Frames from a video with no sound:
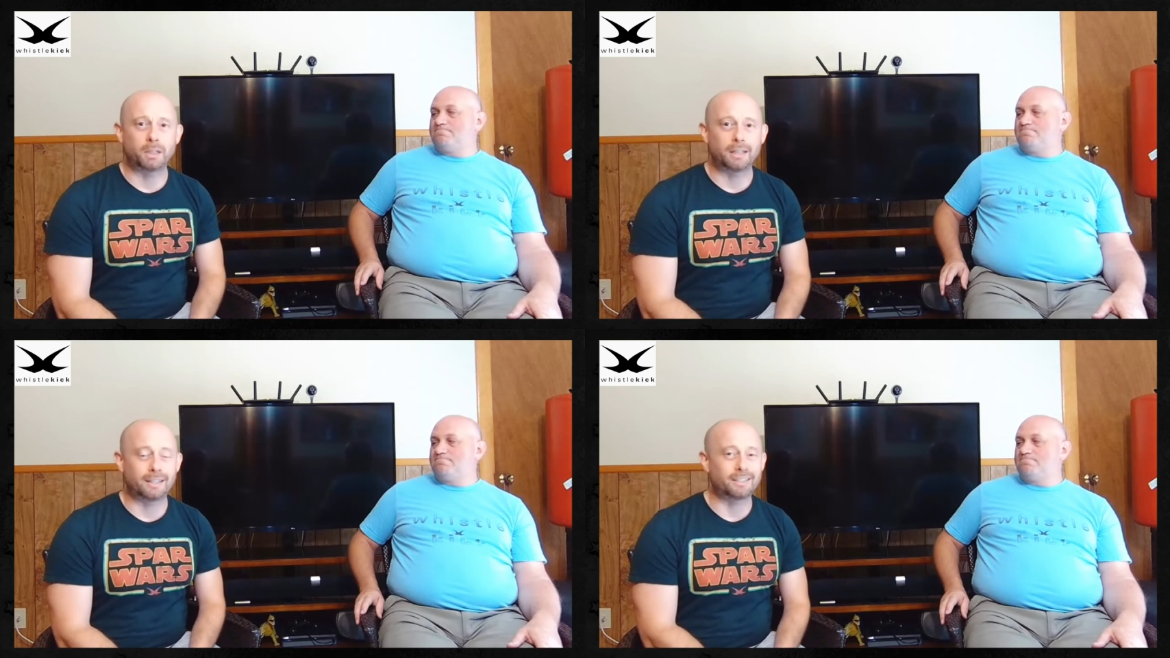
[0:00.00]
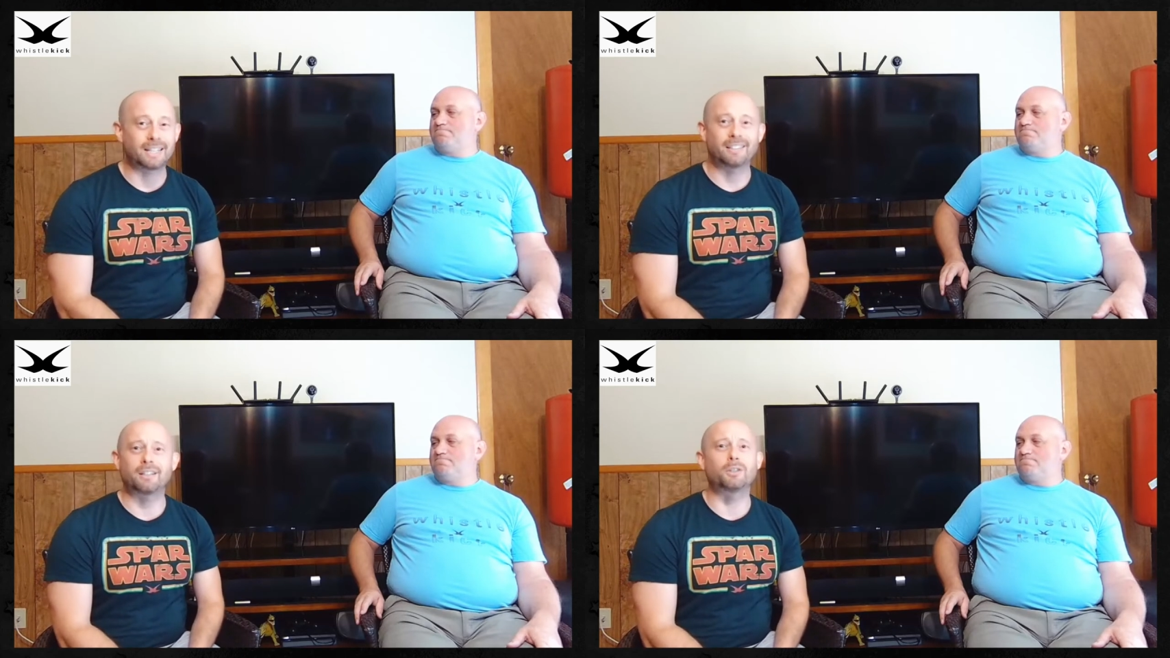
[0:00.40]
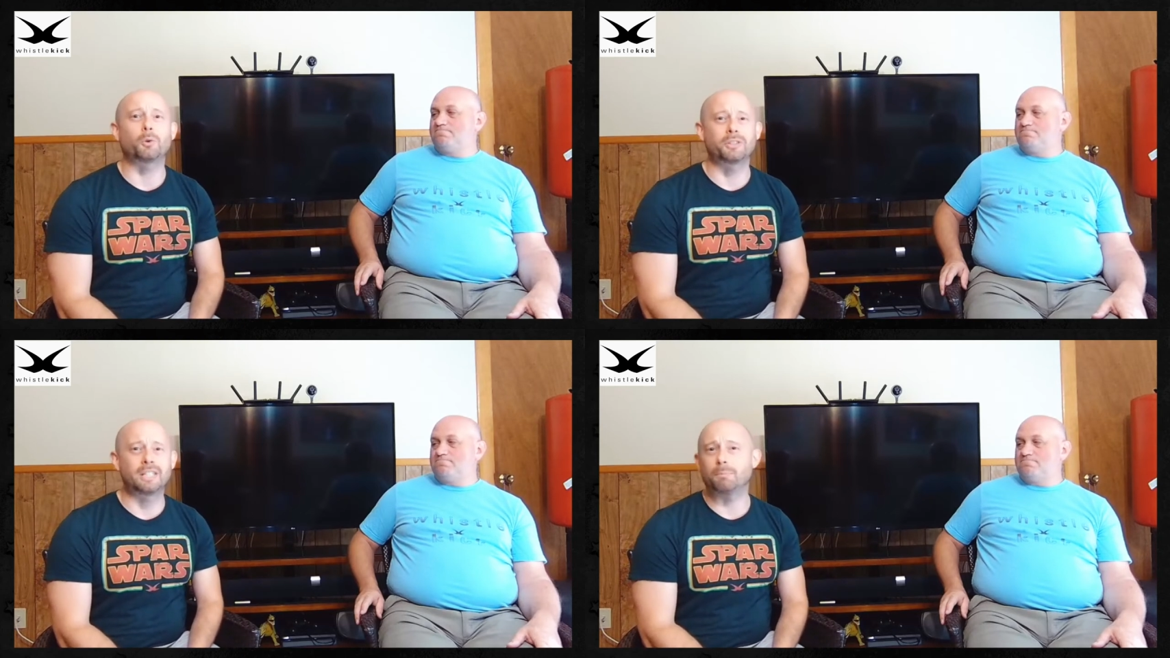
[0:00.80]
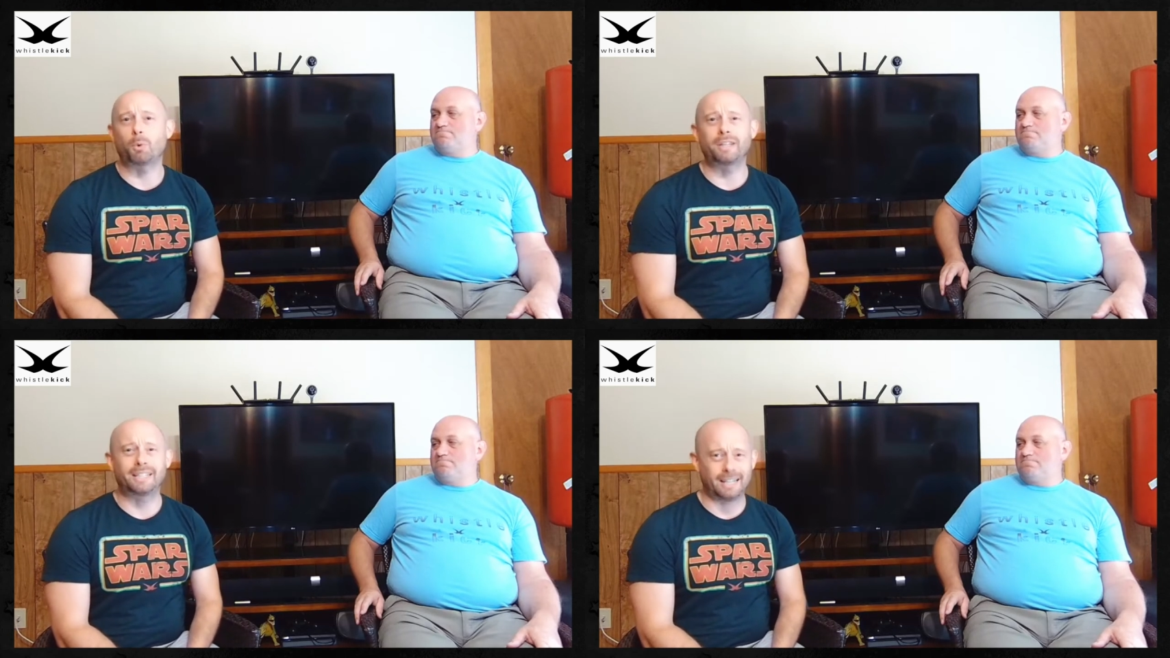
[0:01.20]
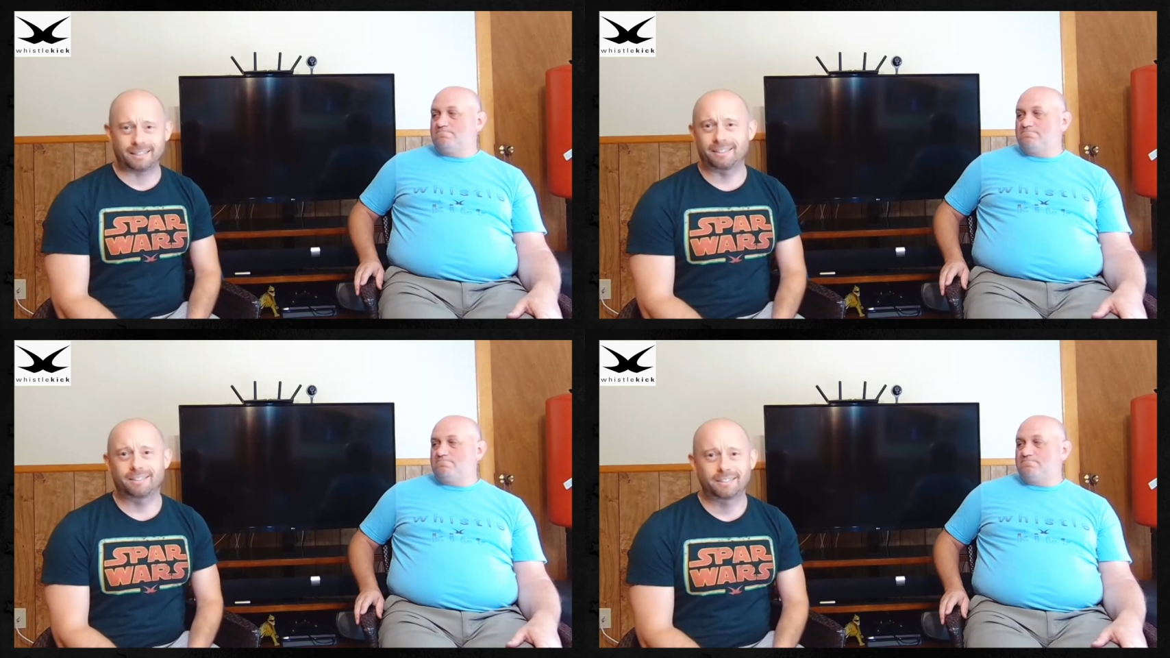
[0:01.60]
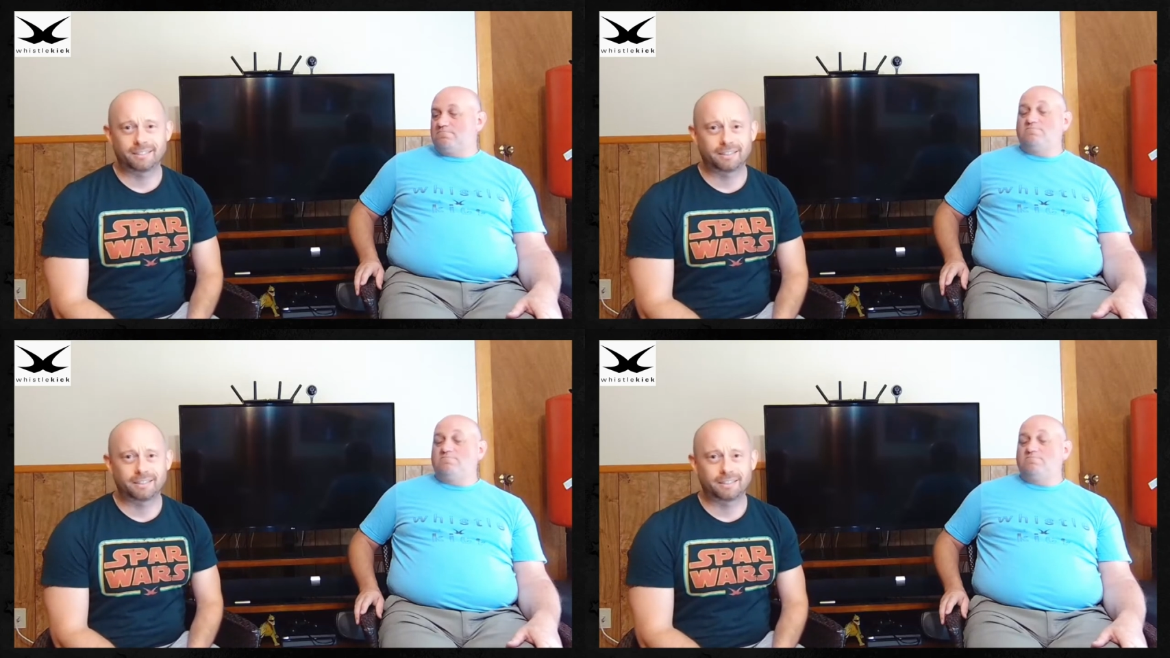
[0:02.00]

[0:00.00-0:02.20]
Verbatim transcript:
Speaker 1: media these days. Adults need it more than kids.